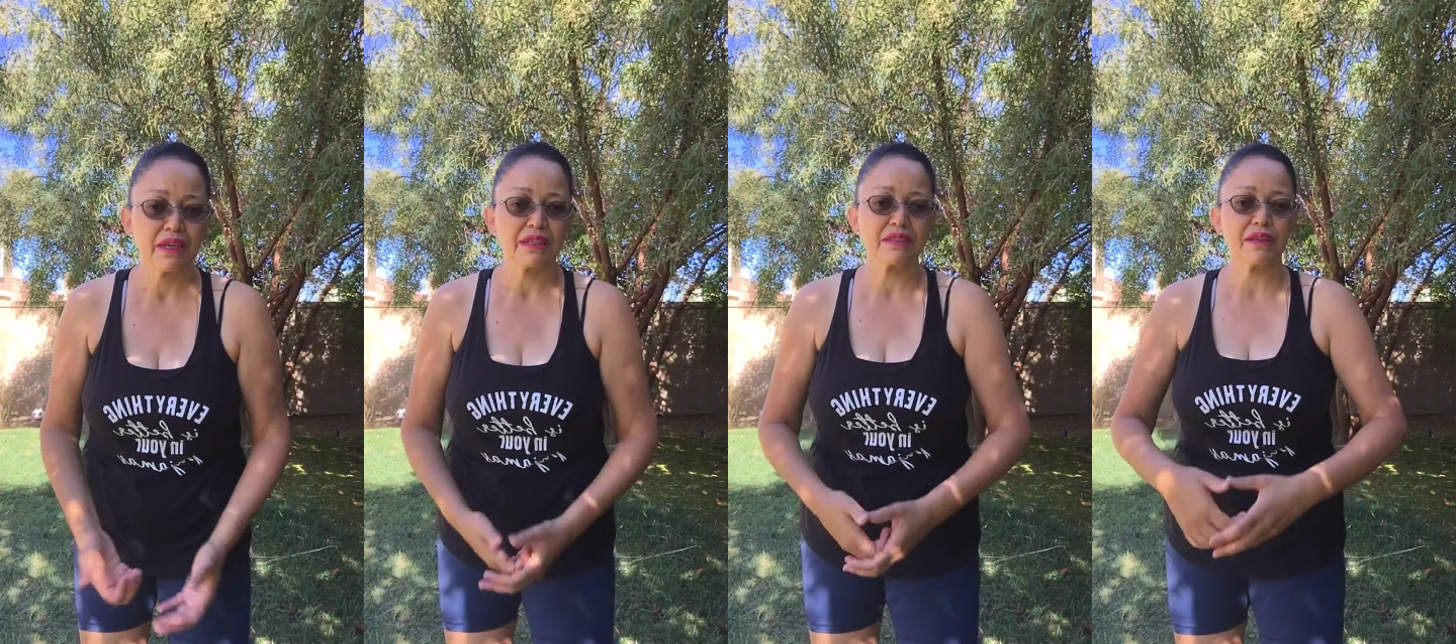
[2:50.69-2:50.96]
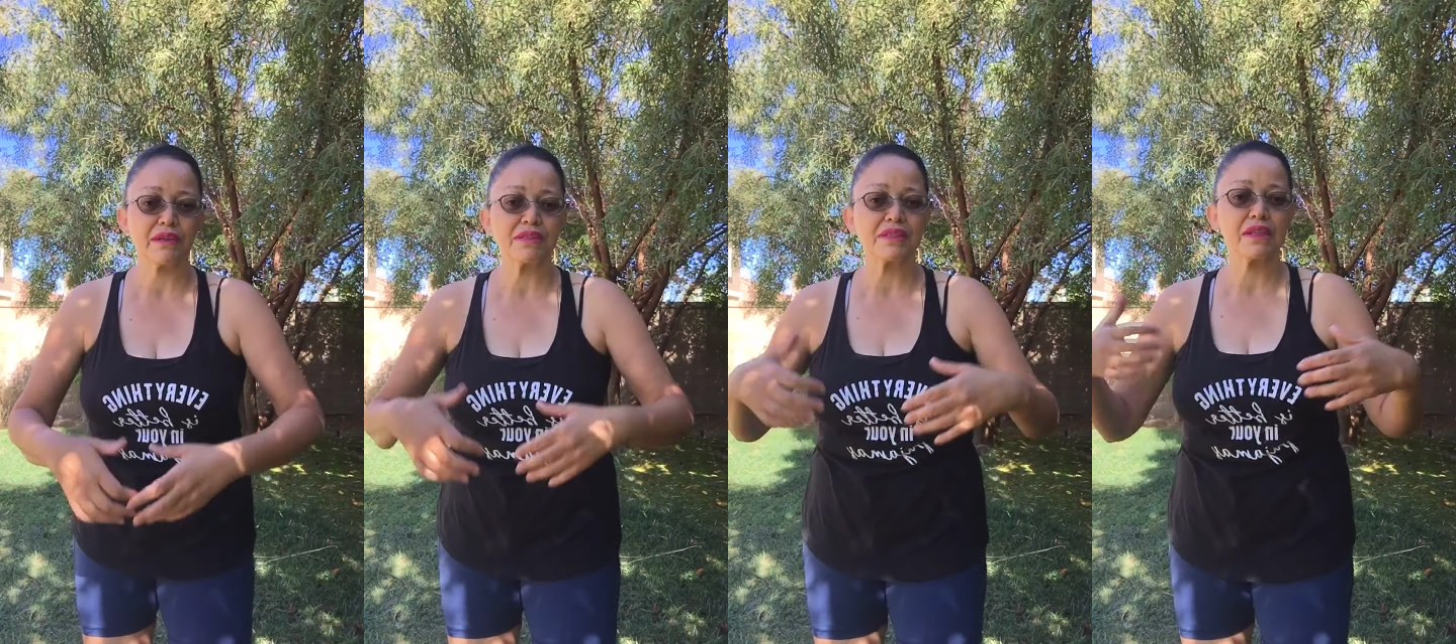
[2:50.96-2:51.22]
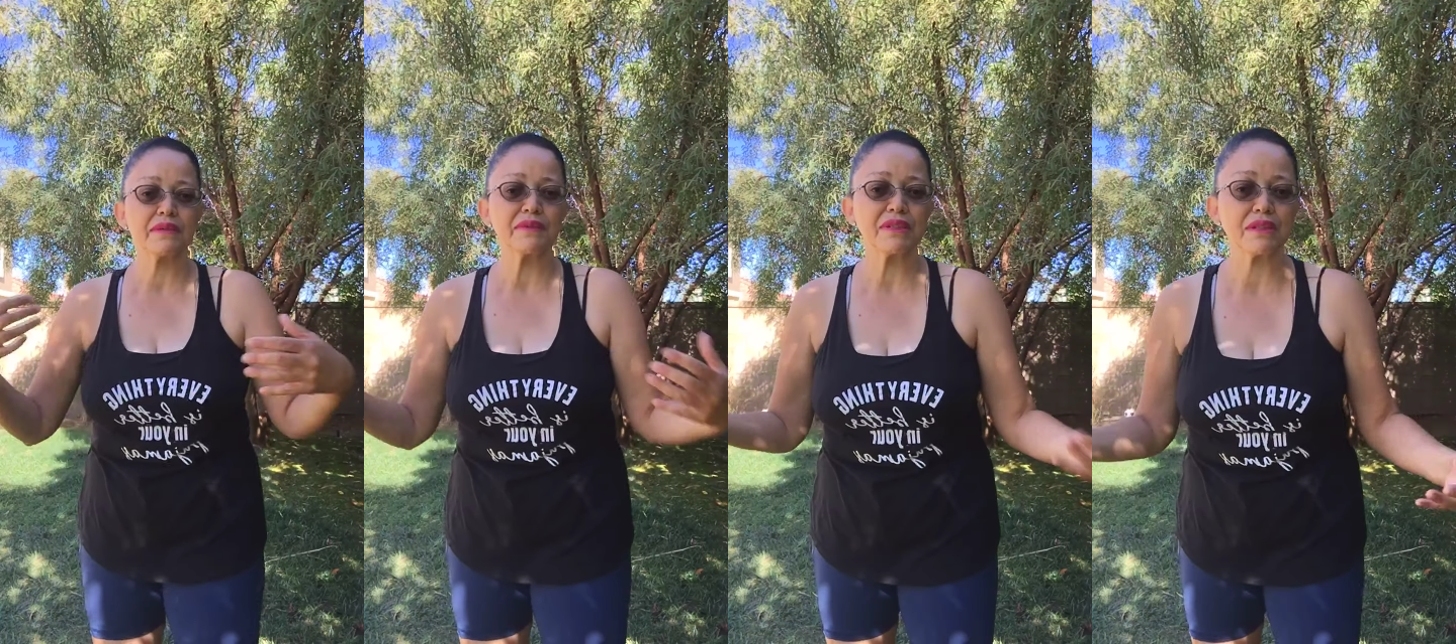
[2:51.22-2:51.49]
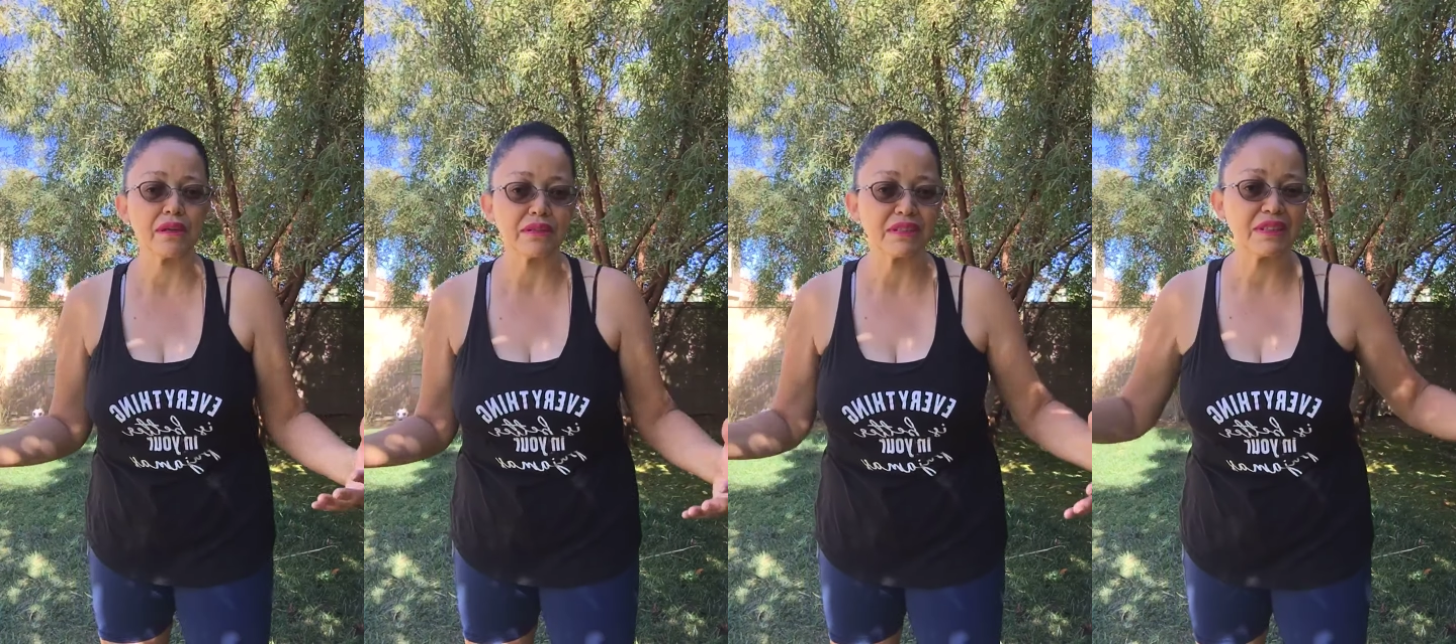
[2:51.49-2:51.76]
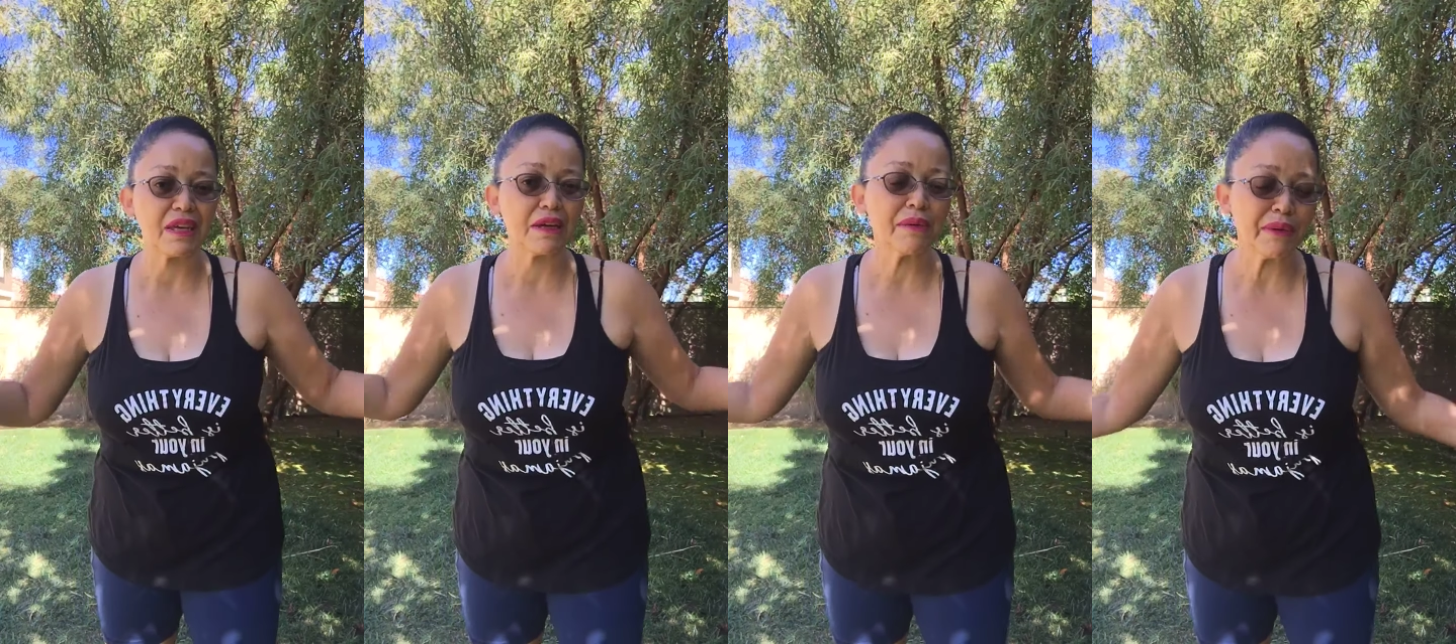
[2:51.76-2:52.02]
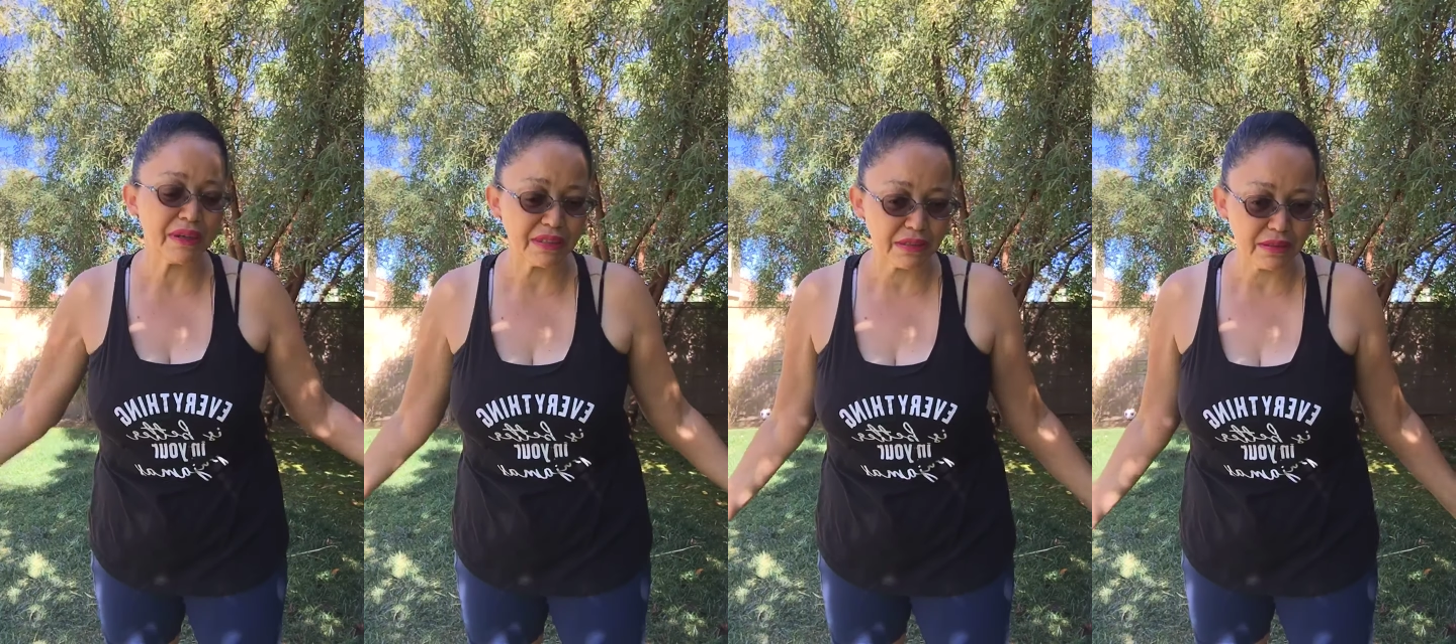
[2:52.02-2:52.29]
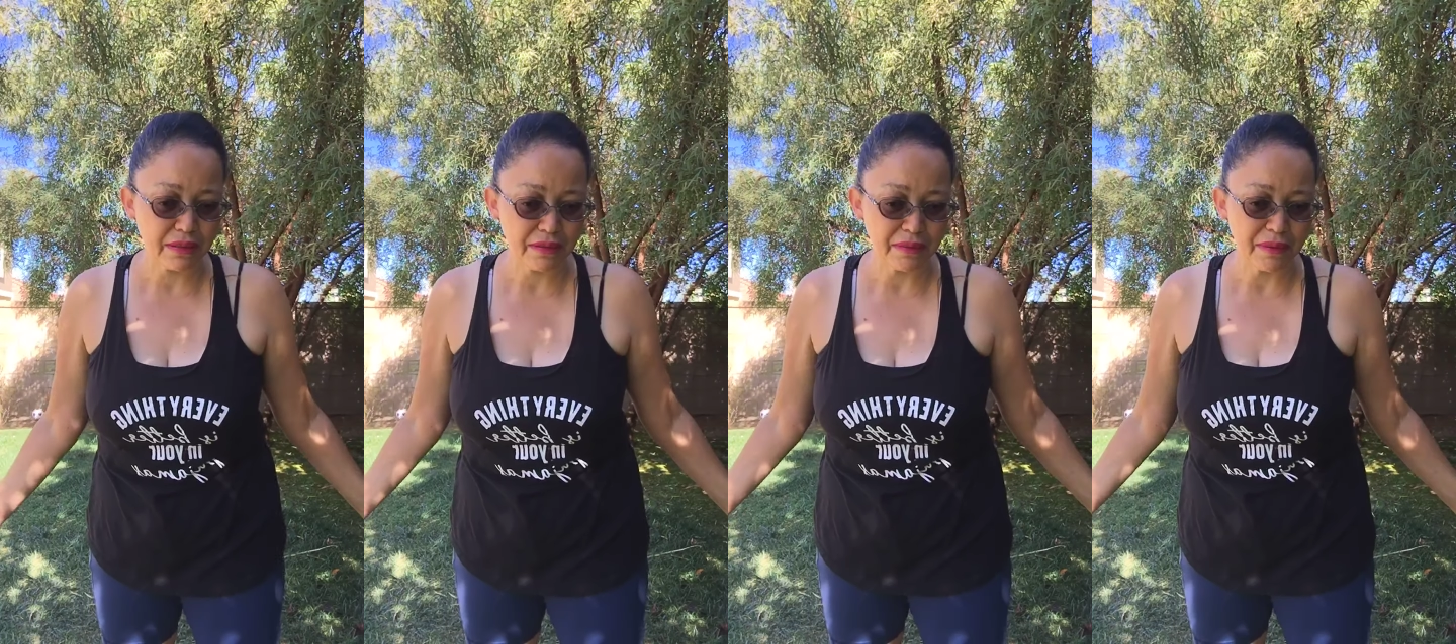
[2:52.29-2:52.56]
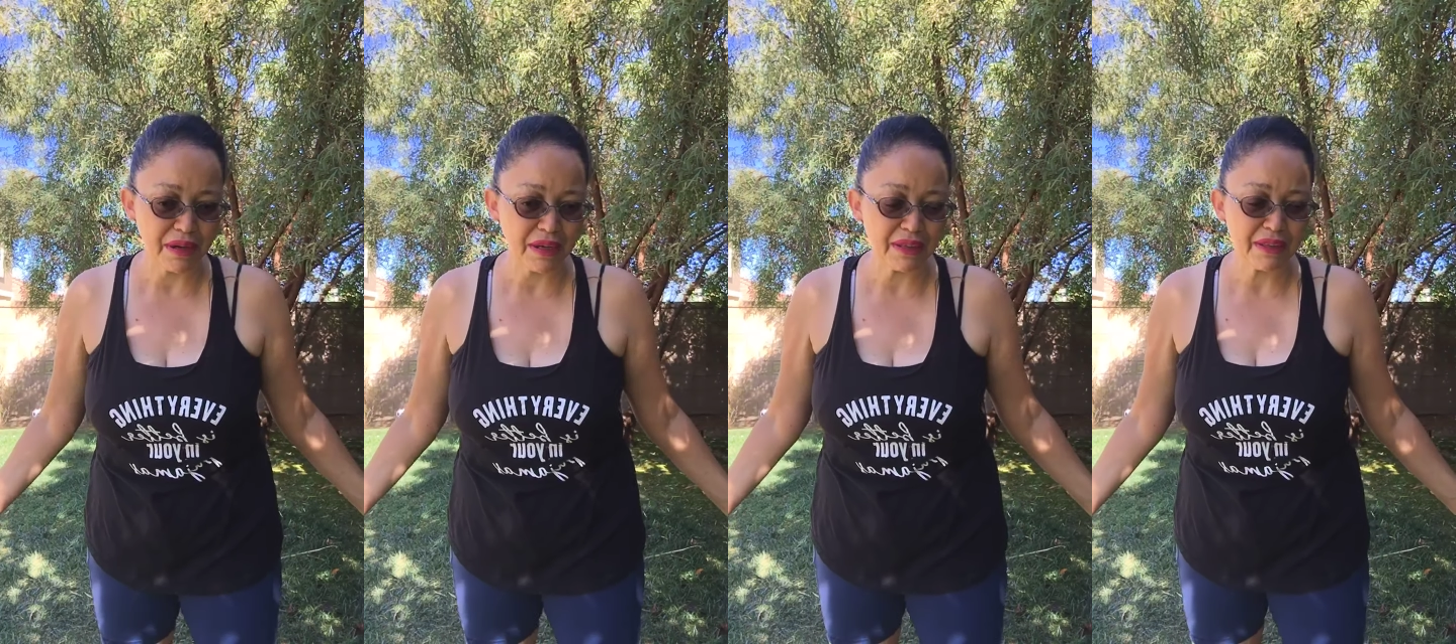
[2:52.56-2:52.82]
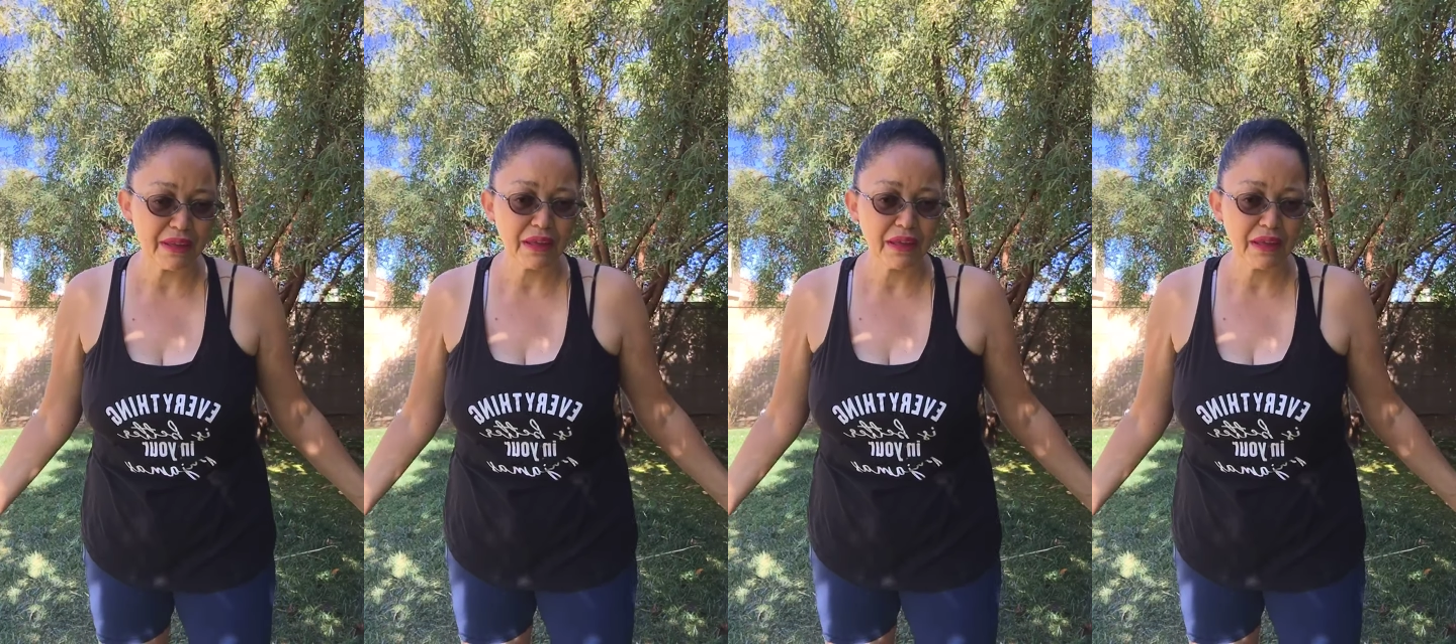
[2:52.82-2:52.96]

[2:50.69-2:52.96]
they don't see the results and they quit, right?